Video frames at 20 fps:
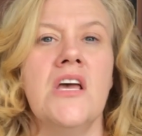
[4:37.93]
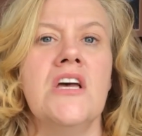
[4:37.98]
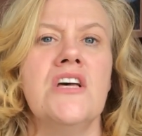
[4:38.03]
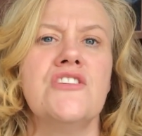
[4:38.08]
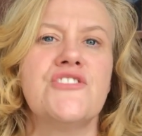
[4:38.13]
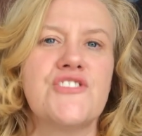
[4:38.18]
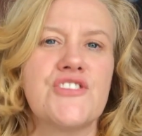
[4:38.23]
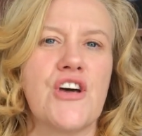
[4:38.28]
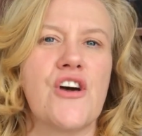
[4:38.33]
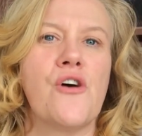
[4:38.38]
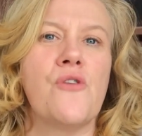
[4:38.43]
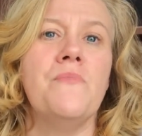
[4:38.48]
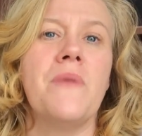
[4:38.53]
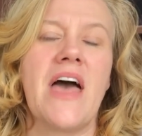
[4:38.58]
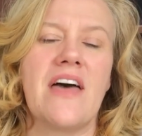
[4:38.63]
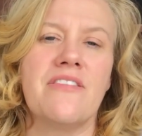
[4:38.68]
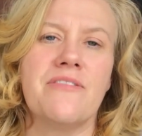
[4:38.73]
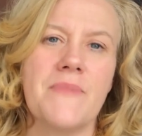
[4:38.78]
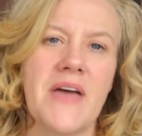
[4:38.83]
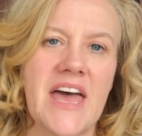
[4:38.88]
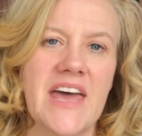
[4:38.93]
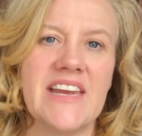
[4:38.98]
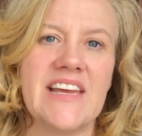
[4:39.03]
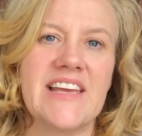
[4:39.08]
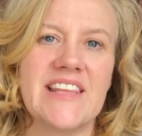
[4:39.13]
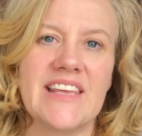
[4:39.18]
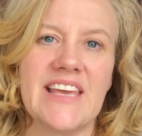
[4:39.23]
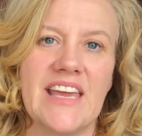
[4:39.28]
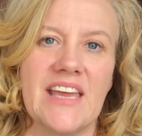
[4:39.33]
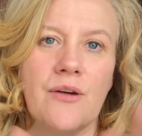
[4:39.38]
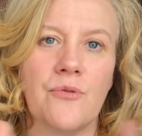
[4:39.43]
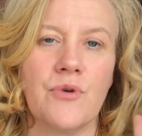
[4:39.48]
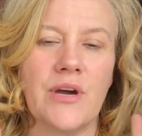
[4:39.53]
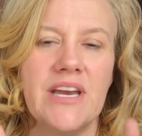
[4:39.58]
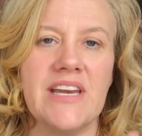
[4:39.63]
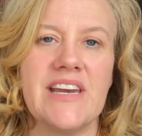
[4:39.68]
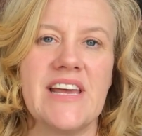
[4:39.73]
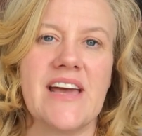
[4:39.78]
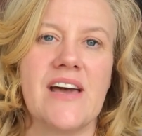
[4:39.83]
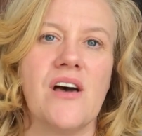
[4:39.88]
So mathematically,
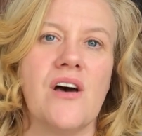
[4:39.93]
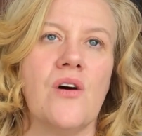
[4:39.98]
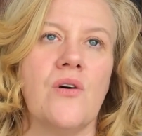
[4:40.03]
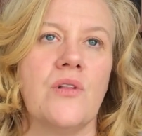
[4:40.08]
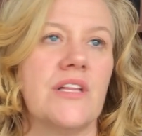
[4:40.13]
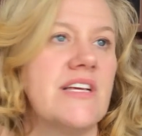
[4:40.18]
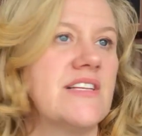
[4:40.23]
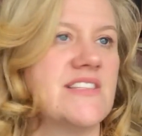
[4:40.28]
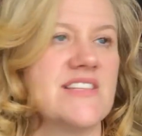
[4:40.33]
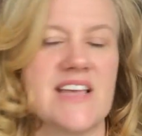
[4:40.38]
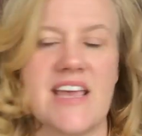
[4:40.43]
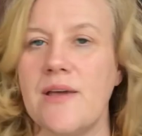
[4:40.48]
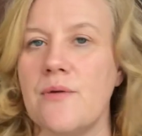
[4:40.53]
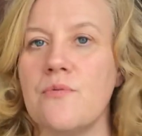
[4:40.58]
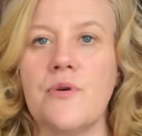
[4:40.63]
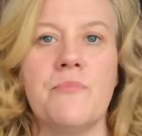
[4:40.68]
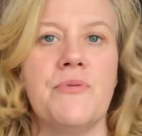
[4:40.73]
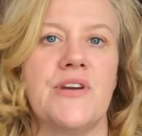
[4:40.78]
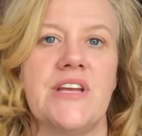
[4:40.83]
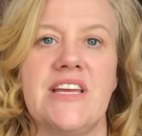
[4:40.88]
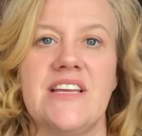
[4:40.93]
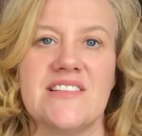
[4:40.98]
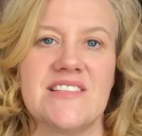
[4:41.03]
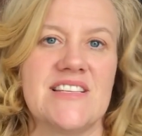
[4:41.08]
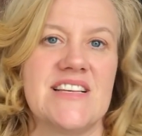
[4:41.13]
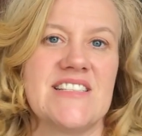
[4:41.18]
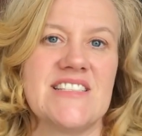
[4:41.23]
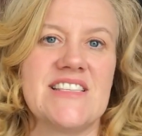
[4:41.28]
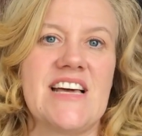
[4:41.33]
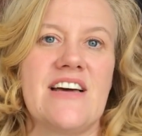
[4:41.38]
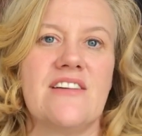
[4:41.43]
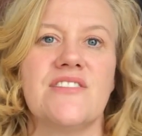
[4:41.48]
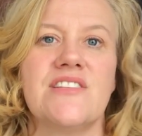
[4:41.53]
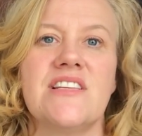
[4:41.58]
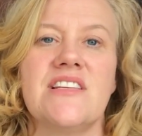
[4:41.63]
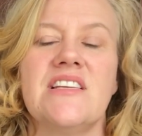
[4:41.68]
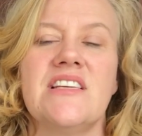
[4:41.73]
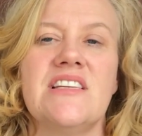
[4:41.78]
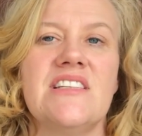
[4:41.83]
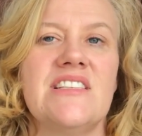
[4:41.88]
right now, let's say we're putting six
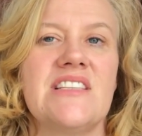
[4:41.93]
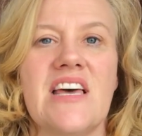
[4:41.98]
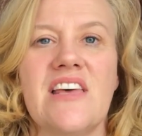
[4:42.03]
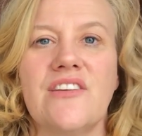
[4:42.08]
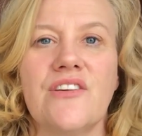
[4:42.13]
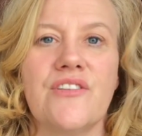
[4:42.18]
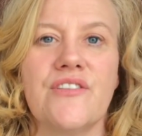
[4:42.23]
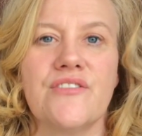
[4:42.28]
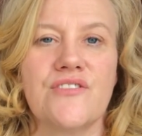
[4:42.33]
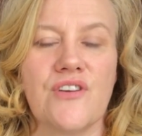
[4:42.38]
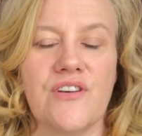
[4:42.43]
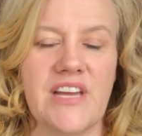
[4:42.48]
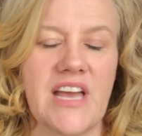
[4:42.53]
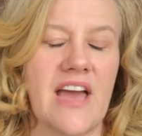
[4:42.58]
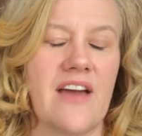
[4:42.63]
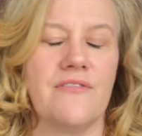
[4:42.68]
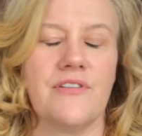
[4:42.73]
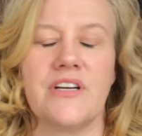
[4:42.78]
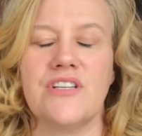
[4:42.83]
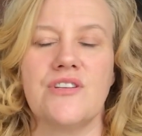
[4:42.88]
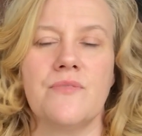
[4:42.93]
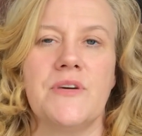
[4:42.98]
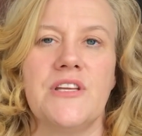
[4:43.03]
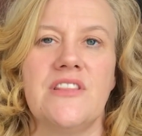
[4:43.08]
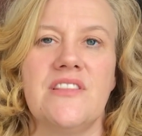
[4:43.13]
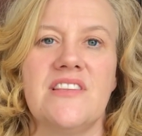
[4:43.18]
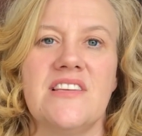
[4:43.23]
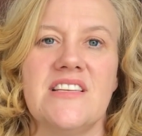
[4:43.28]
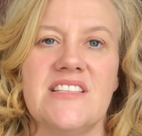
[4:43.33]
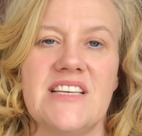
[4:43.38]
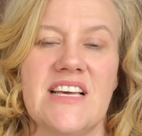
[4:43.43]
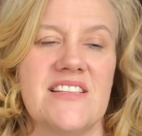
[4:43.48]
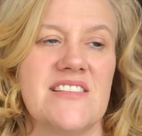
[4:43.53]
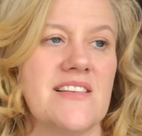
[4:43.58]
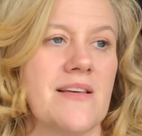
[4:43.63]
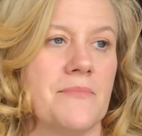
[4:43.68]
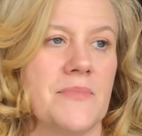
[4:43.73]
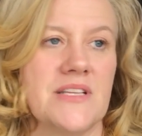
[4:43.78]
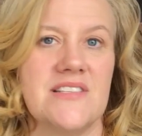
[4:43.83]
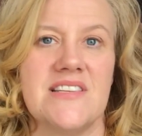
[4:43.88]
thousand dollars on average a month to debt.
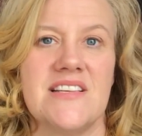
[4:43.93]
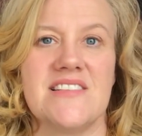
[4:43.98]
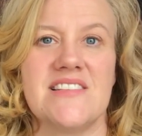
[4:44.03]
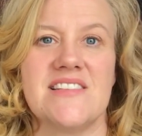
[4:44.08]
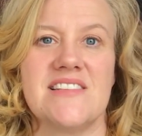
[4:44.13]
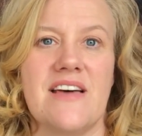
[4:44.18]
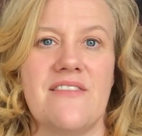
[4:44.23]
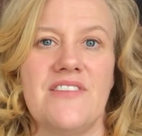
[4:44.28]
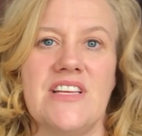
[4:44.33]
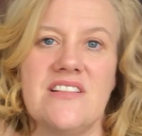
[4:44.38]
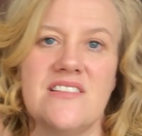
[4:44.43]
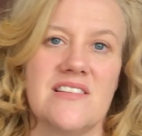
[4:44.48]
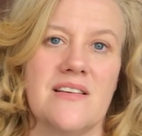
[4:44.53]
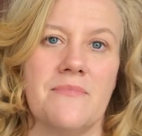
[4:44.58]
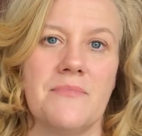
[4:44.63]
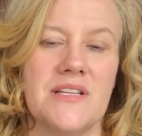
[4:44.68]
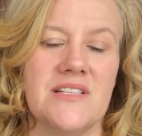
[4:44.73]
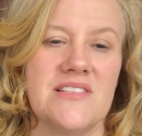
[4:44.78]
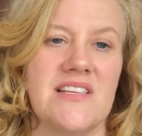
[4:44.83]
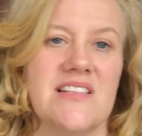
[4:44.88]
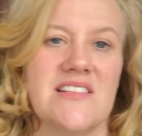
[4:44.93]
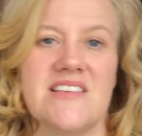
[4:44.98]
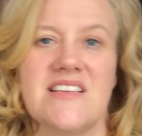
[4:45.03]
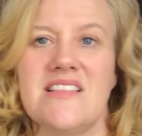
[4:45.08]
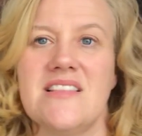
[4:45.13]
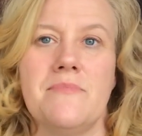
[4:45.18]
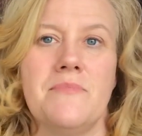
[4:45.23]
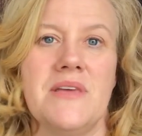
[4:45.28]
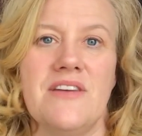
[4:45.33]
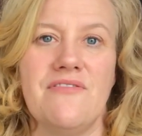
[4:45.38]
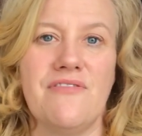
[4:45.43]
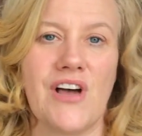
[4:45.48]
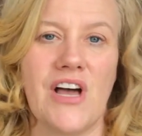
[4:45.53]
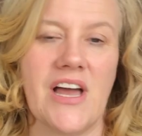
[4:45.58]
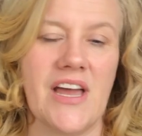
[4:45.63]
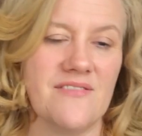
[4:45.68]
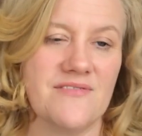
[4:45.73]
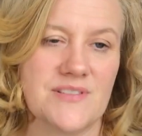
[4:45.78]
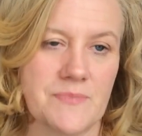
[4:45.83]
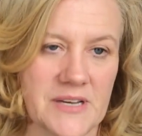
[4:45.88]
Some months it's seven, some months it's in the mid
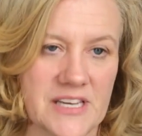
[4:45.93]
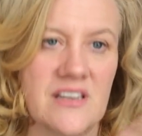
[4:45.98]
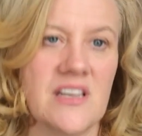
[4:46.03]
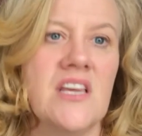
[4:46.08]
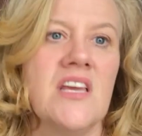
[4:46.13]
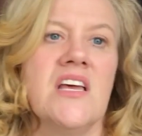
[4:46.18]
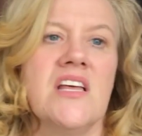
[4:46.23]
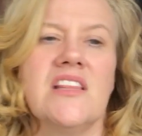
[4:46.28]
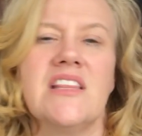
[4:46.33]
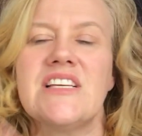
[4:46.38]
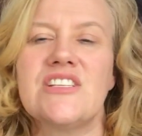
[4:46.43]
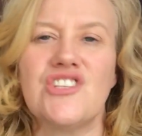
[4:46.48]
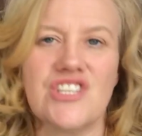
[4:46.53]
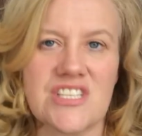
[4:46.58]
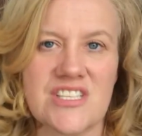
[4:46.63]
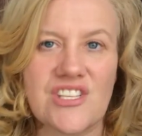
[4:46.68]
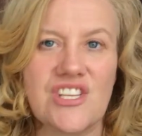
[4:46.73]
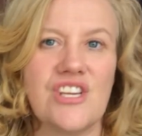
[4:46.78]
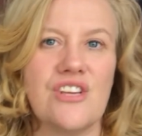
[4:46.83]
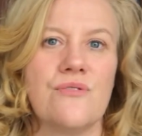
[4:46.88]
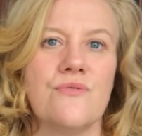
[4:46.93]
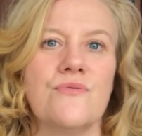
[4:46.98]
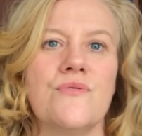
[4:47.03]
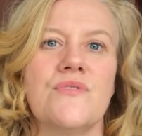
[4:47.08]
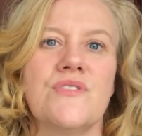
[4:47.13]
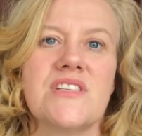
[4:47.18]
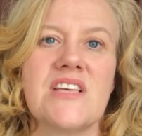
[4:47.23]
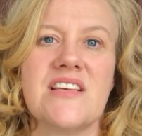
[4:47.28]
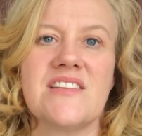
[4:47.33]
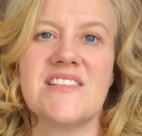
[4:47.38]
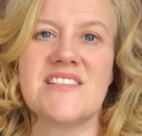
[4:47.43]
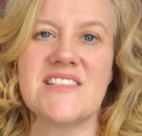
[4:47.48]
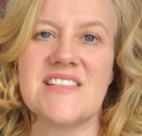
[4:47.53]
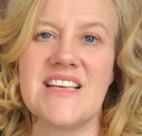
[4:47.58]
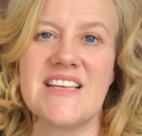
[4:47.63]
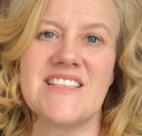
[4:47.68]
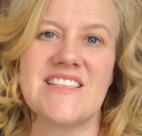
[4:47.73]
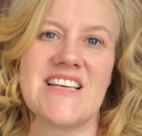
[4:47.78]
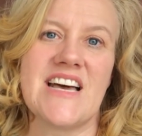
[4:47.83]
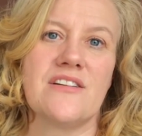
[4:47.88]
fives, but let's just use
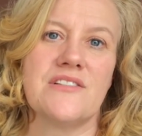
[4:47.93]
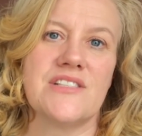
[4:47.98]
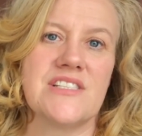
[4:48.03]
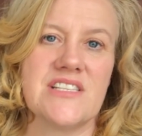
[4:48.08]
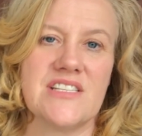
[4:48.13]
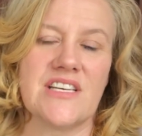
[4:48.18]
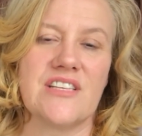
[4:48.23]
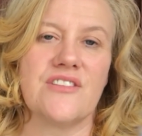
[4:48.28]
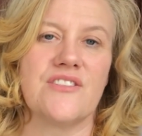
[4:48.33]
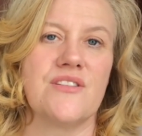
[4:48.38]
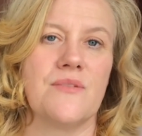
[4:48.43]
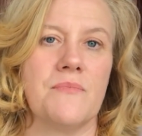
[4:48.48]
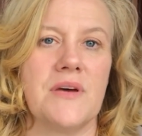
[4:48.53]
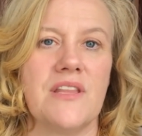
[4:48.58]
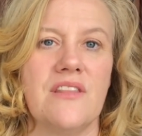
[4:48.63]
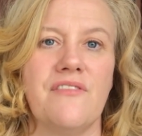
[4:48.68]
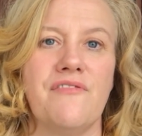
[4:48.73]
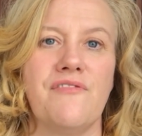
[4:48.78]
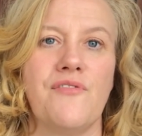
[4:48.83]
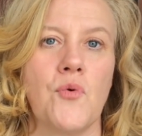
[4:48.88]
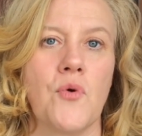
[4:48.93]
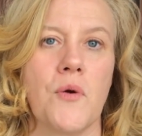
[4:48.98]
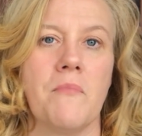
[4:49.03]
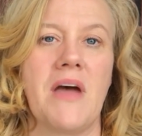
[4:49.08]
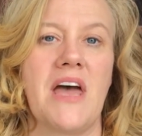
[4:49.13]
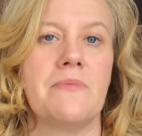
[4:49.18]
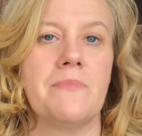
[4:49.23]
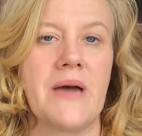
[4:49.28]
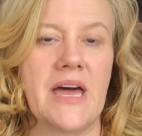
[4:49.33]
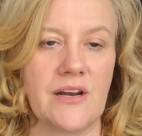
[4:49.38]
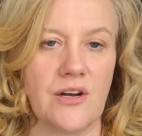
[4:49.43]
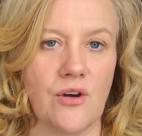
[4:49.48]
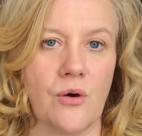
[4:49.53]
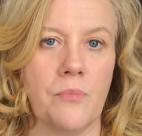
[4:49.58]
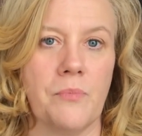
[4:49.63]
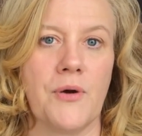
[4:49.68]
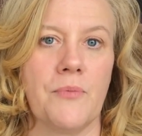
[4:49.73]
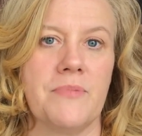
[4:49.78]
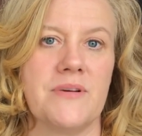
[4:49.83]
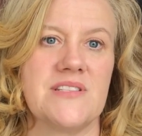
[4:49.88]
six thousand dollars a month for mathematical
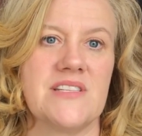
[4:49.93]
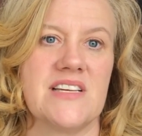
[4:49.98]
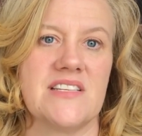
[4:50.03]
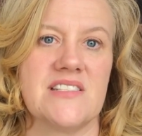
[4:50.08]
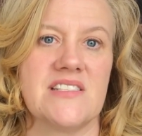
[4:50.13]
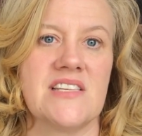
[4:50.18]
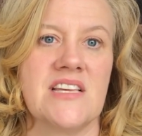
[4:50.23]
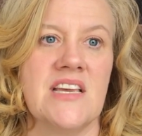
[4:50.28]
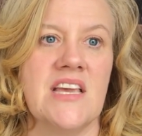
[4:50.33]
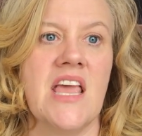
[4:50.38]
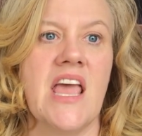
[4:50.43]
purposes.